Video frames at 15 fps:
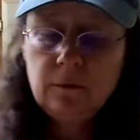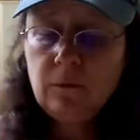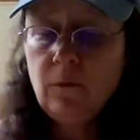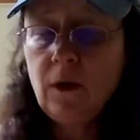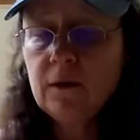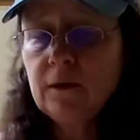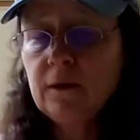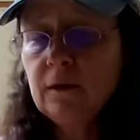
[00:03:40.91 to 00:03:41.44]

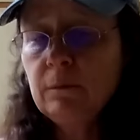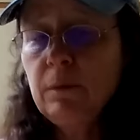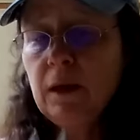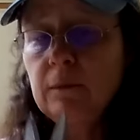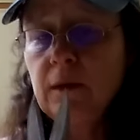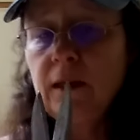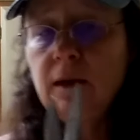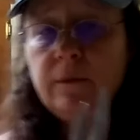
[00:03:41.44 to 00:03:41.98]
Wash this
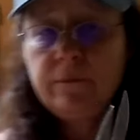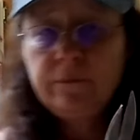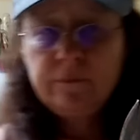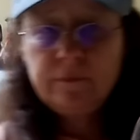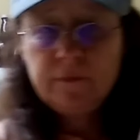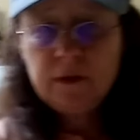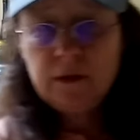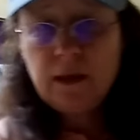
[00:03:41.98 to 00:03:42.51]
baby up.
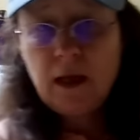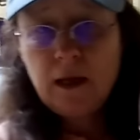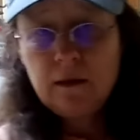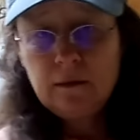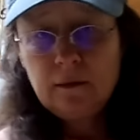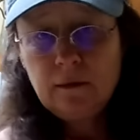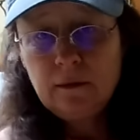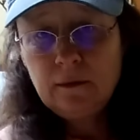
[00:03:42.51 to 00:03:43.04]
Look at that.
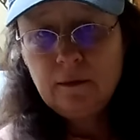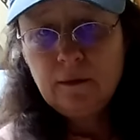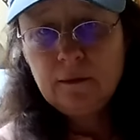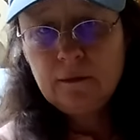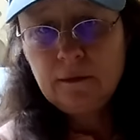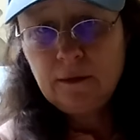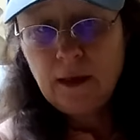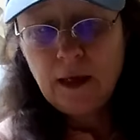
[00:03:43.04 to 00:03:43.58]

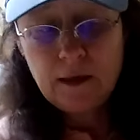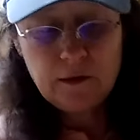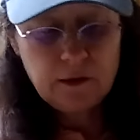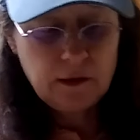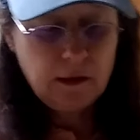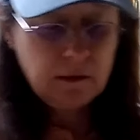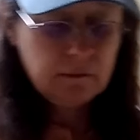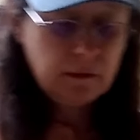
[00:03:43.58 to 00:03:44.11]
That should cut